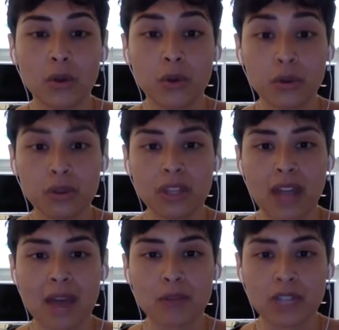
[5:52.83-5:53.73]
Through the
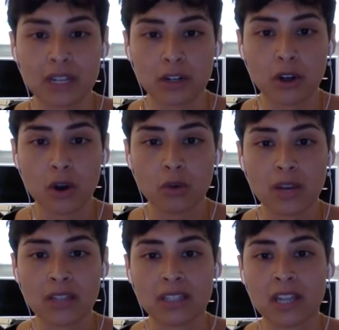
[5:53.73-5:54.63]
lab, Shana
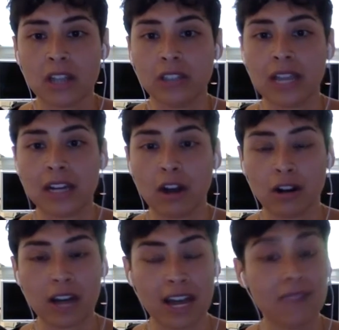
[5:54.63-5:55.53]
co-runs the online
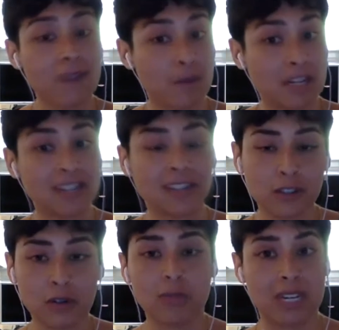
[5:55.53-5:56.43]
archive, Feminists
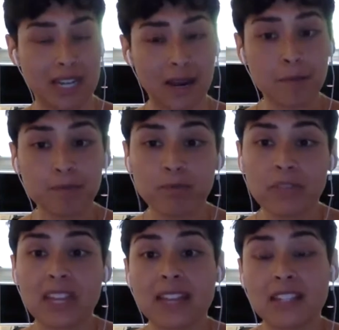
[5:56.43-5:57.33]
Do Media.
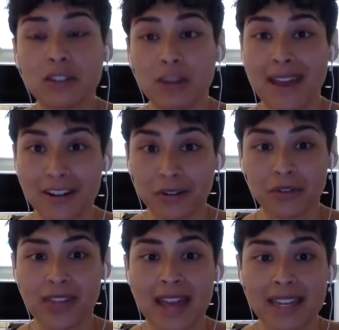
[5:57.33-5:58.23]
The Instagram handle
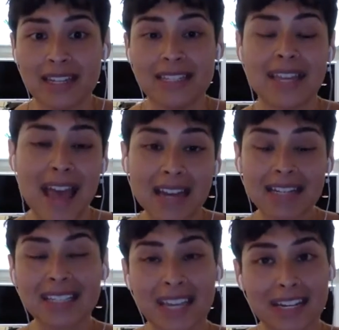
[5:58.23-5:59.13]
for that is
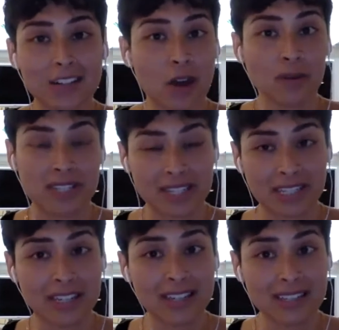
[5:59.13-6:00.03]

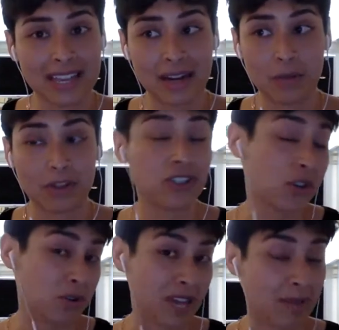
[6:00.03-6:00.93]
@aesthetic.resistance, and we'll show
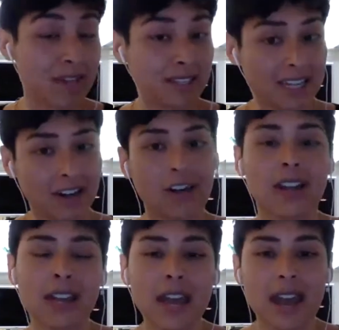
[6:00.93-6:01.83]
you that a bit later,
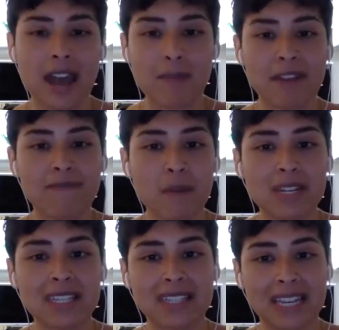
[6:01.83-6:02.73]
and
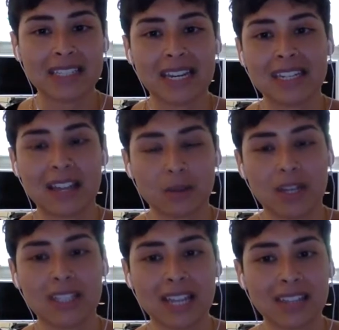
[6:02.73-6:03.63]
feminist tank
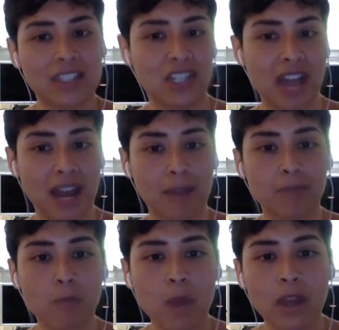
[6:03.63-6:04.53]
gatherings at the GI.
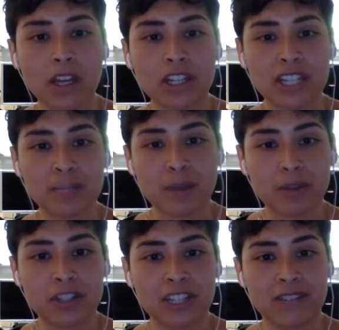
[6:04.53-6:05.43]
She's
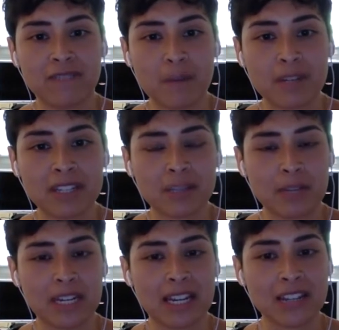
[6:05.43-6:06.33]
published in Feminist
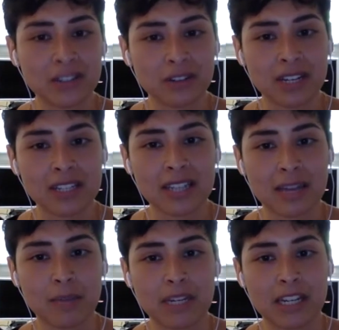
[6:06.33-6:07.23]
Media Histories
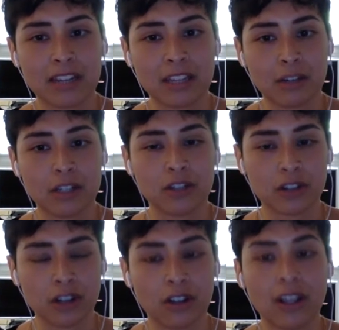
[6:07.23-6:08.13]
and Media Theory
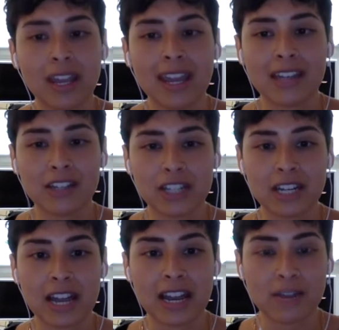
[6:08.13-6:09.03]
Journal, and she and
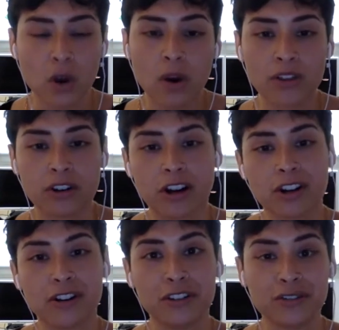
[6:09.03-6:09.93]
I have co-authored
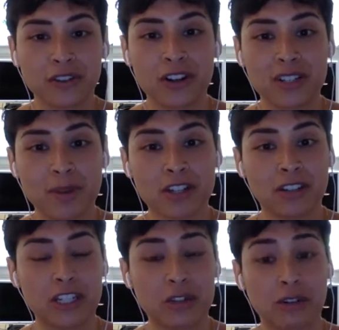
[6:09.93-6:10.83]
articles for a
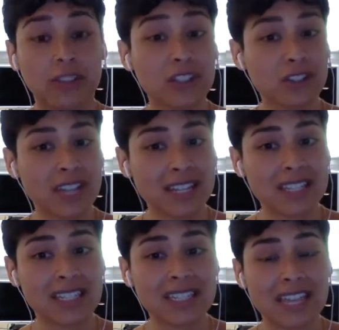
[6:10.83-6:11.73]
special issue of Leisure
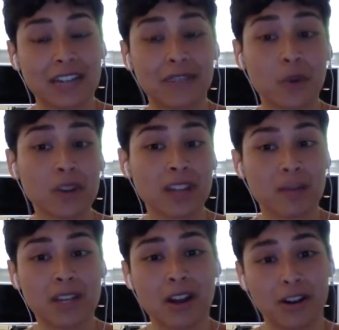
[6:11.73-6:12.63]
Sciences and a
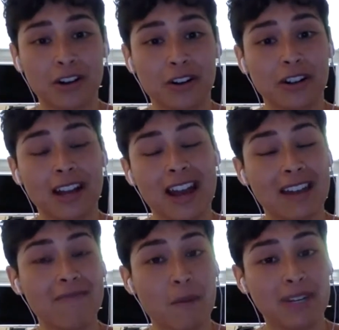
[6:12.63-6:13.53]
forthcoming article
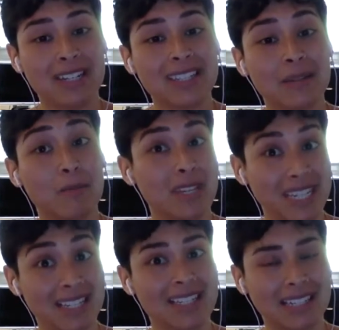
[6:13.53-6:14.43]
in Feminist
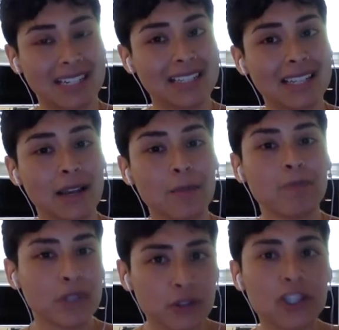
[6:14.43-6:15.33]
Media Studies.
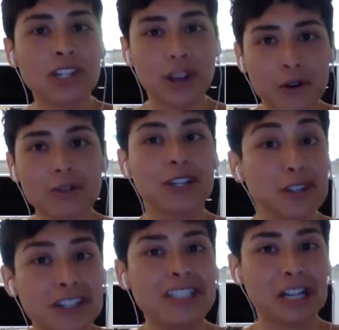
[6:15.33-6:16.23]
So she knows a
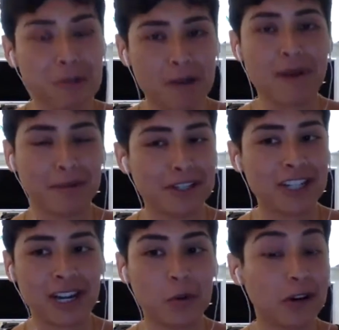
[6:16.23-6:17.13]
good deal about
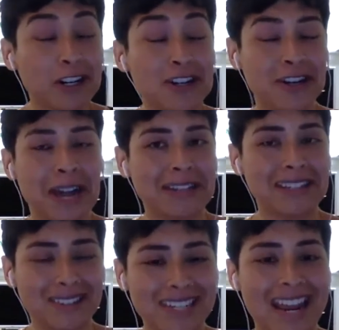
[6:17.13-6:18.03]
publishing. We're in good hands
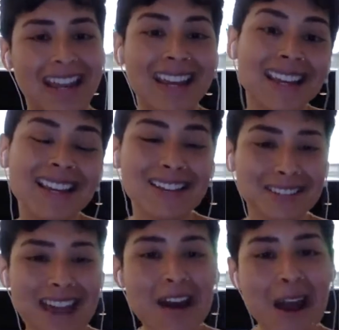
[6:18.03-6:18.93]
here today.
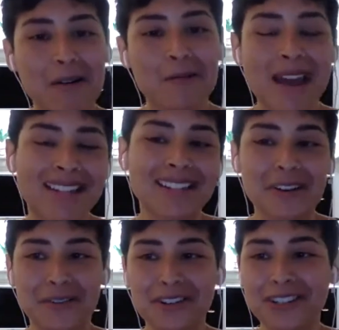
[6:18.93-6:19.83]
So now I will pass it
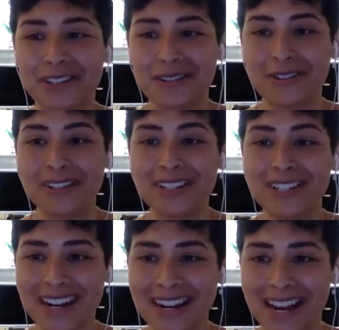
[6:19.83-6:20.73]
over to
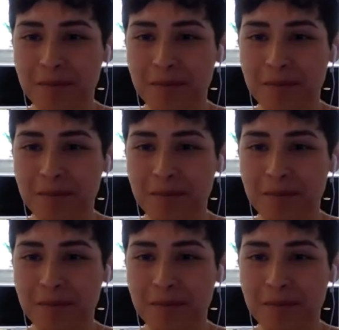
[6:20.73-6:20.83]
Shana.